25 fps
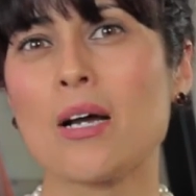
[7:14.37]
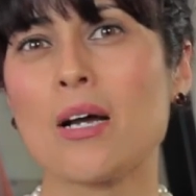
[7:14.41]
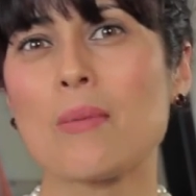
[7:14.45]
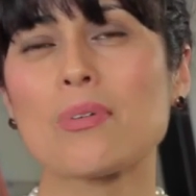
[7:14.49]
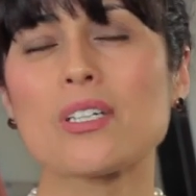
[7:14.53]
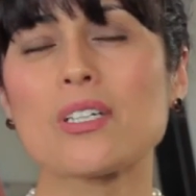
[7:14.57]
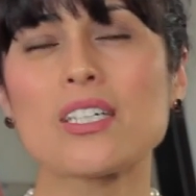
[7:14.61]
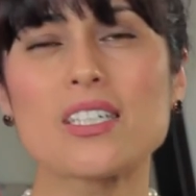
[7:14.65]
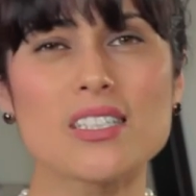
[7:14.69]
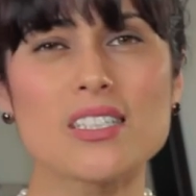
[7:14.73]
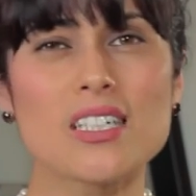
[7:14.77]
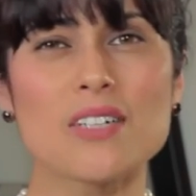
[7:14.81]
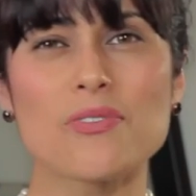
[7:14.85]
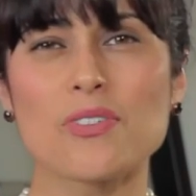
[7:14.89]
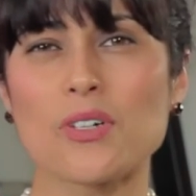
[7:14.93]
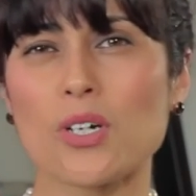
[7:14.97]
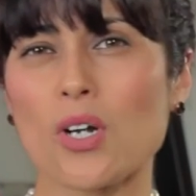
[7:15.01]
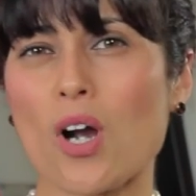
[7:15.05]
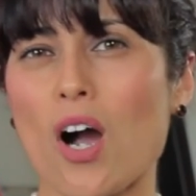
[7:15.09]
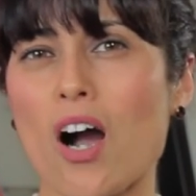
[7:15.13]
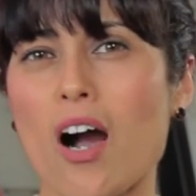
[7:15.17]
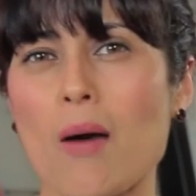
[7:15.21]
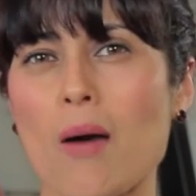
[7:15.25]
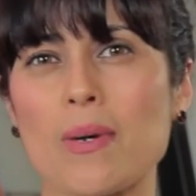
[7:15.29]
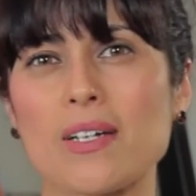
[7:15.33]
Please leave your
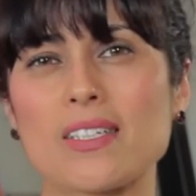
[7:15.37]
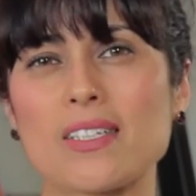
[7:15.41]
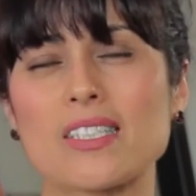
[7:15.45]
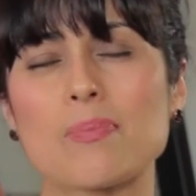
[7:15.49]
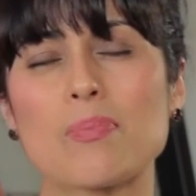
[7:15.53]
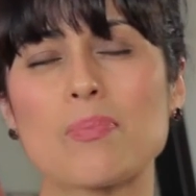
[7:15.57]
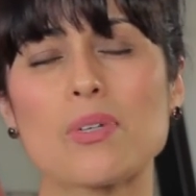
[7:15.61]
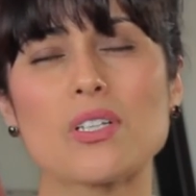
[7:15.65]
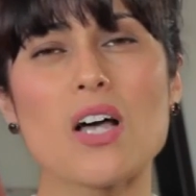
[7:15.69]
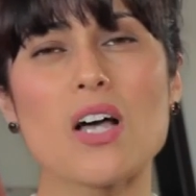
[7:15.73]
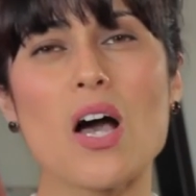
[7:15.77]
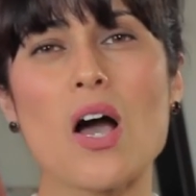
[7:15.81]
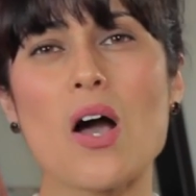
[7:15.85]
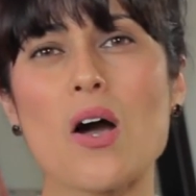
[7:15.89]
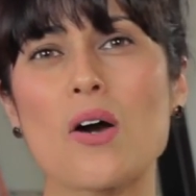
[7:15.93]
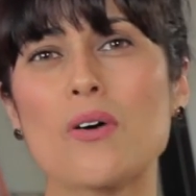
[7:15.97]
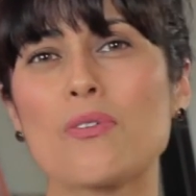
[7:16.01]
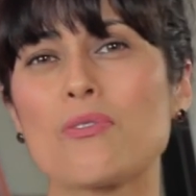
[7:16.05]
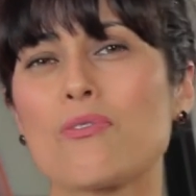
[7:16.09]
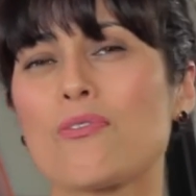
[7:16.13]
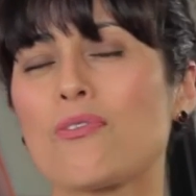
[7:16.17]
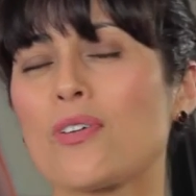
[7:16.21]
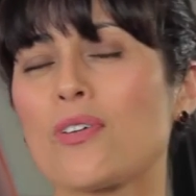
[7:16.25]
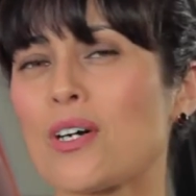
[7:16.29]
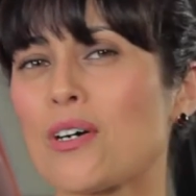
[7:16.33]
comments below.
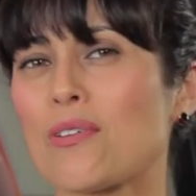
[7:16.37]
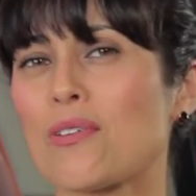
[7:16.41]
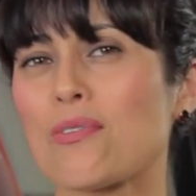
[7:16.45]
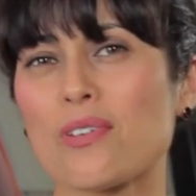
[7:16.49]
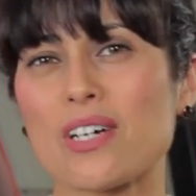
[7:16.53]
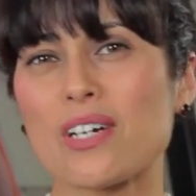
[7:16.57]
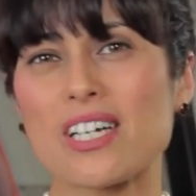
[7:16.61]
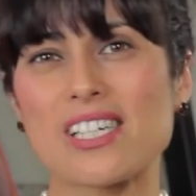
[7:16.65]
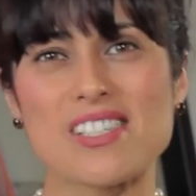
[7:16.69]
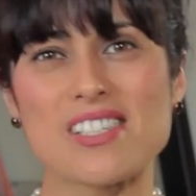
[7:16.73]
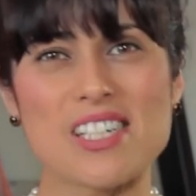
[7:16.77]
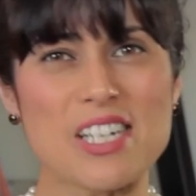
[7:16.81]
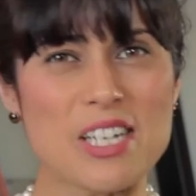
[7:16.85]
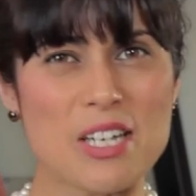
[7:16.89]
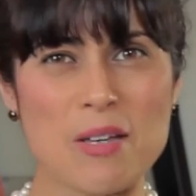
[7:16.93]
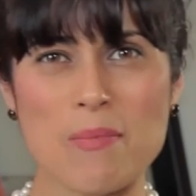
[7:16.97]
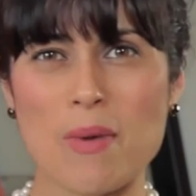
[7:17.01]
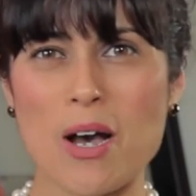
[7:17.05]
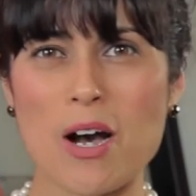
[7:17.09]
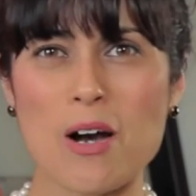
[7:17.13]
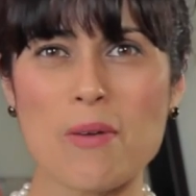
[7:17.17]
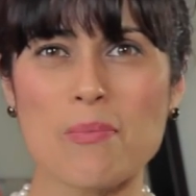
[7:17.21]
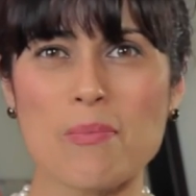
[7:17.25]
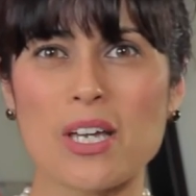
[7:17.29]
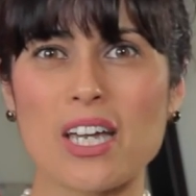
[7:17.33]
Feel free to
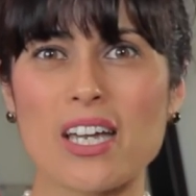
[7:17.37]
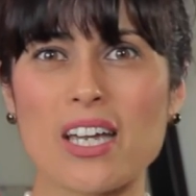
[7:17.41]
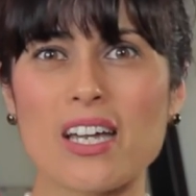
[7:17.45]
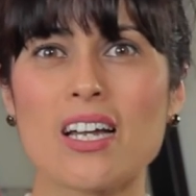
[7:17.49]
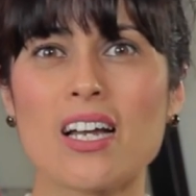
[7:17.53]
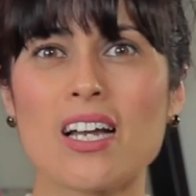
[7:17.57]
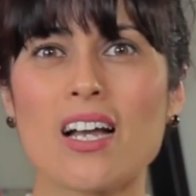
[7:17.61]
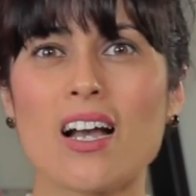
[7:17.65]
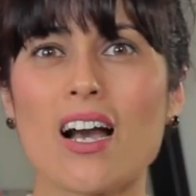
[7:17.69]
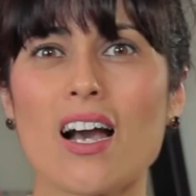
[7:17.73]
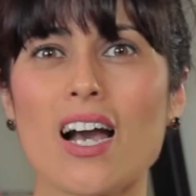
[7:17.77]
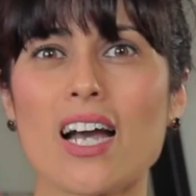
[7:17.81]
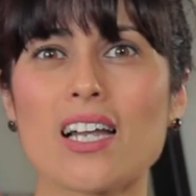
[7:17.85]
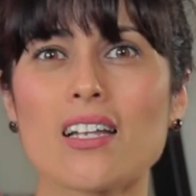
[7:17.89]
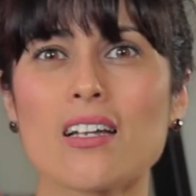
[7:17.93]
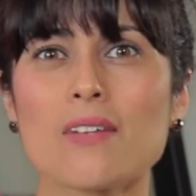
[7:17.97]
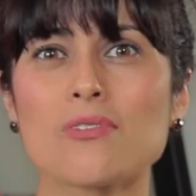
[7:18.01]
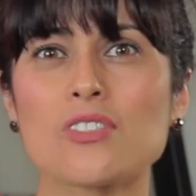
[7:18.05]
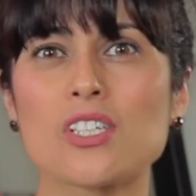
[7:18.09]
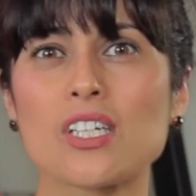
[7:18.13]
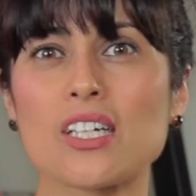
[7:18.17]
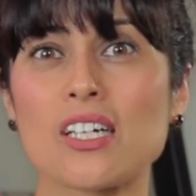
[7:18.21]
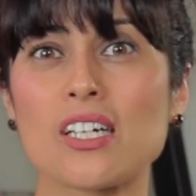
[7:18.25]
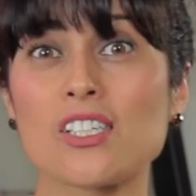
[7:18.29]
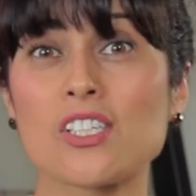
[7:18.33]
email me. I'd love
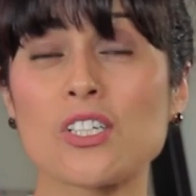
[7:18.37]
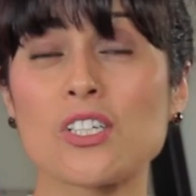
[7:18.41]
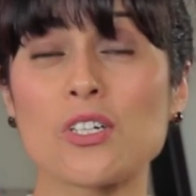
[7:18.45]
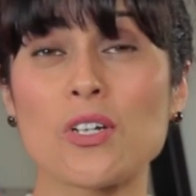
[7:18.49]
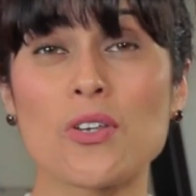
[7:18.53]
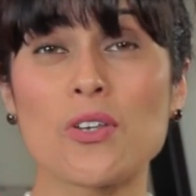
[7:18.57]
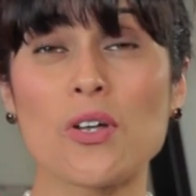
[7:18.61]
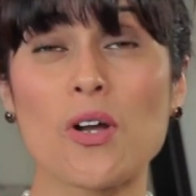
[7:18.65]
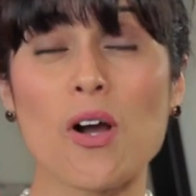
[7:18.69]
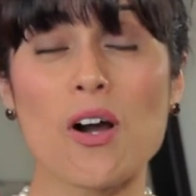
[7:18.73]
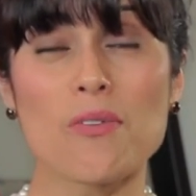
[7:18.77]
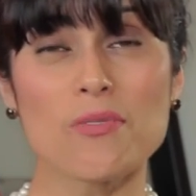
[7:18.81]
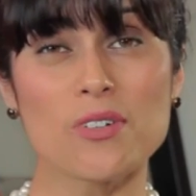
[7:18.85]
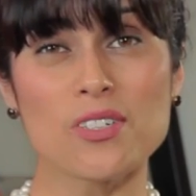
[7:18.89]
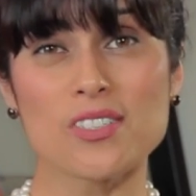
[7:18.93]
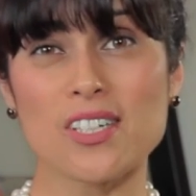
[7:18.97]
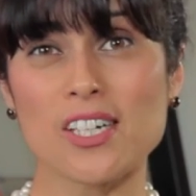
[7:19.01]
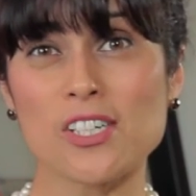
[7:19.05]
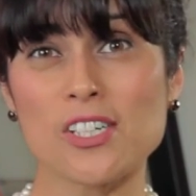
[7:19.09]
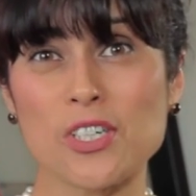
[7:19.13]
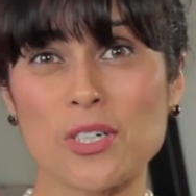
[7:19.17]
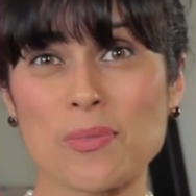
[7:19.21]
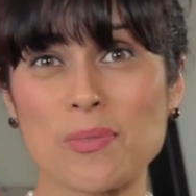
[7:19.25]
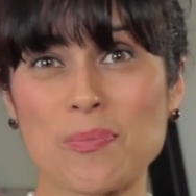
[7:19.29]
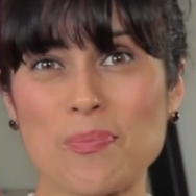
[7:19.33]
to continue the
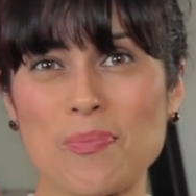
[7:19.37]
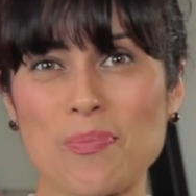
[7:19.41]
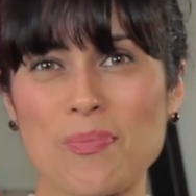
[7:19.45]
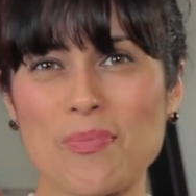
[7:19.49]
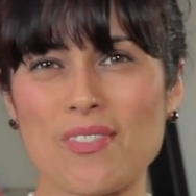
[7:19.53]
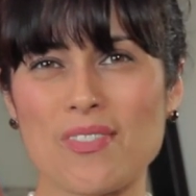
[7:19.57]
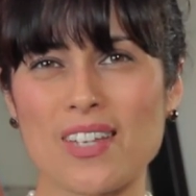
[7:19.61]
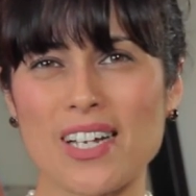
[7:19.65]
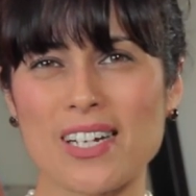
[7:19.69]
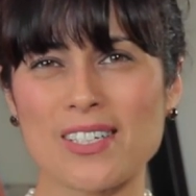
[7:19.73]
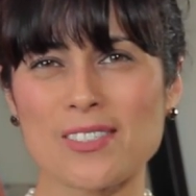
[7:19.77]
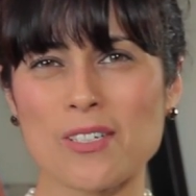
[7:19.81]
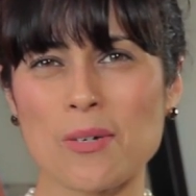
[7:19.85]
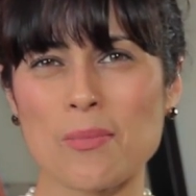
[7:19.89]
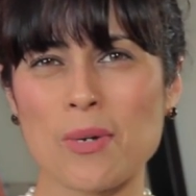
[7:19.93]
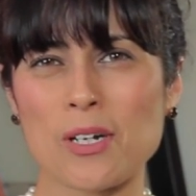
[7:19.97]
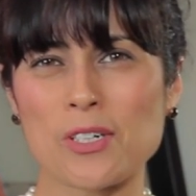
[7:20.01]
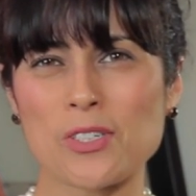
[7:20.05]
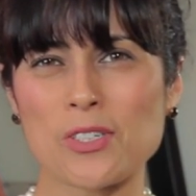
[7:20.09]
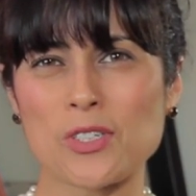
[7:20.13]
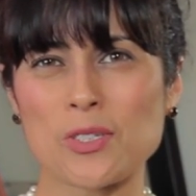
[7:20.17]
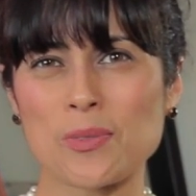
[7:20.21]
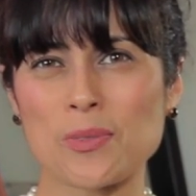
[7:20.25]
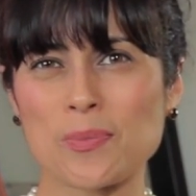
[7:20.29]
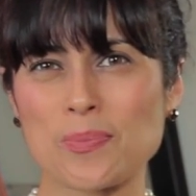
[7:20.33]
conversation. Thanks so
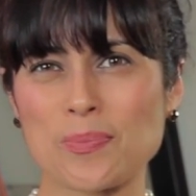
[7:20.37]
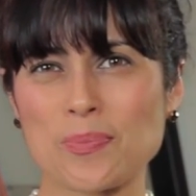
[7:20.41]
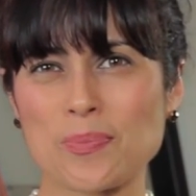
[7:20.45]
much.